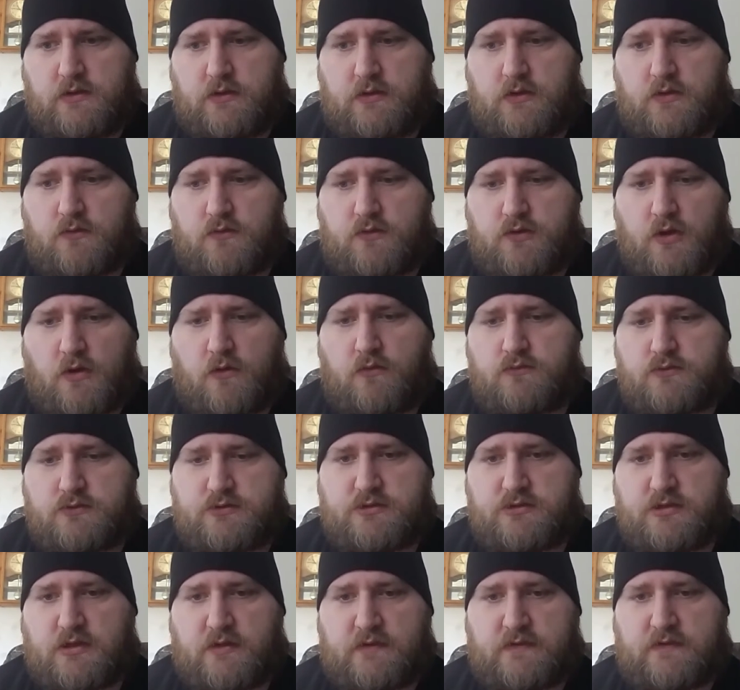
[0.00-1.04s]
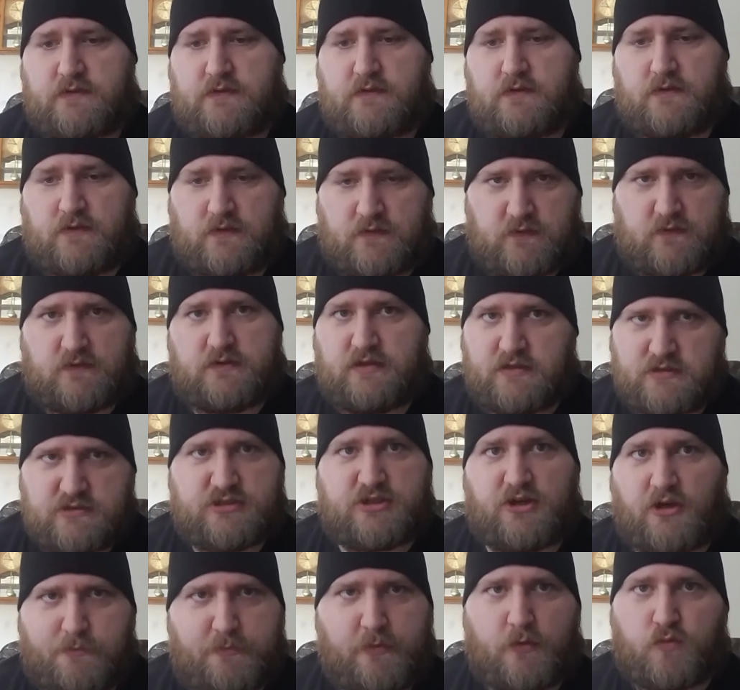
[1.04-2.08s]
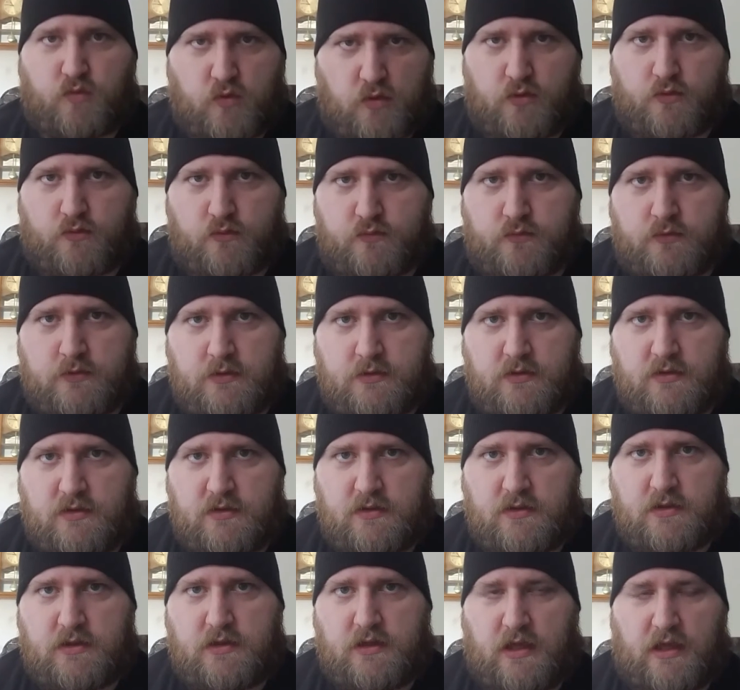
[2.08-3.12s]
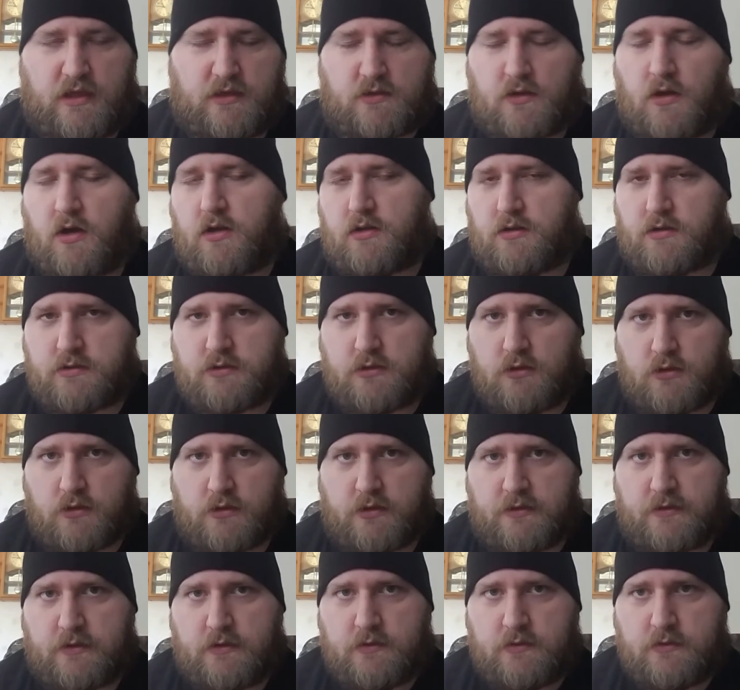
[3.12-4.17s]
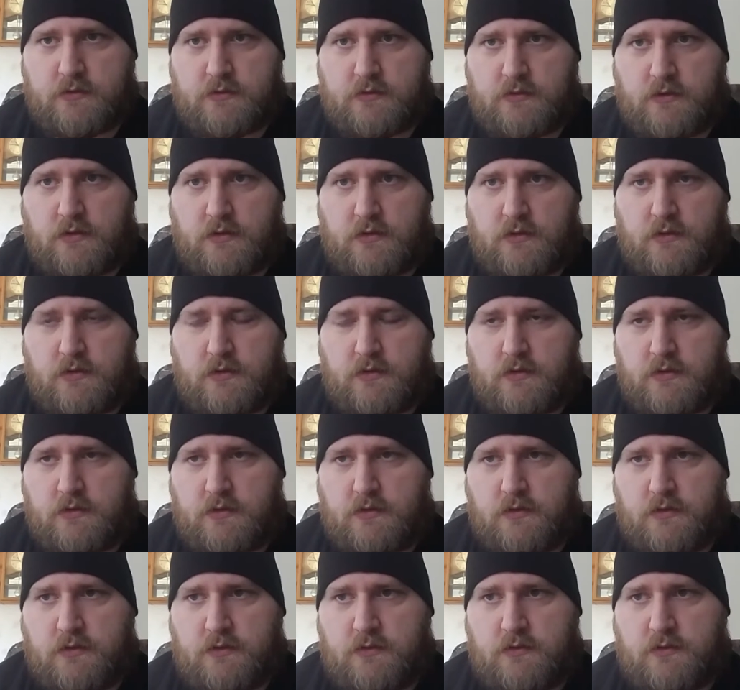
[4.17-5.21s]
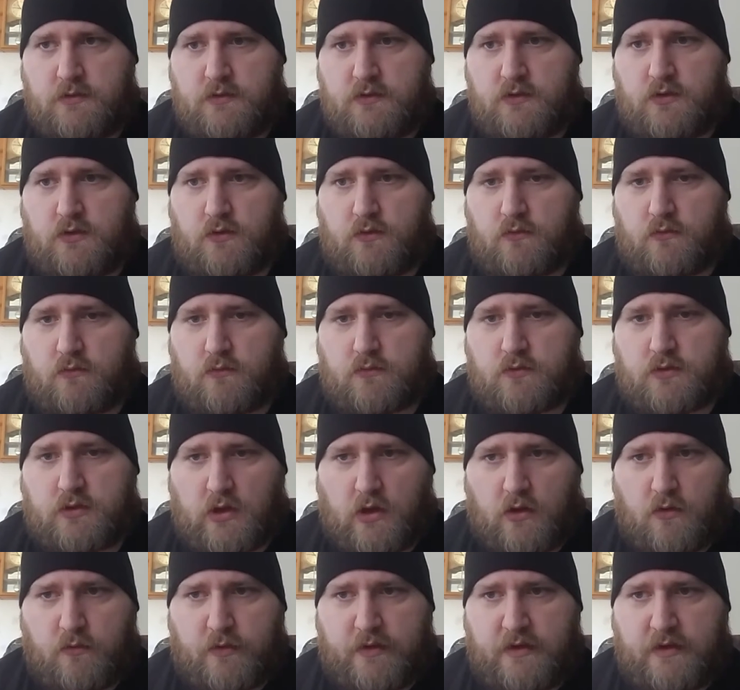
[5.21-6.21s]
you don't just stitch up a wound and call it good. You go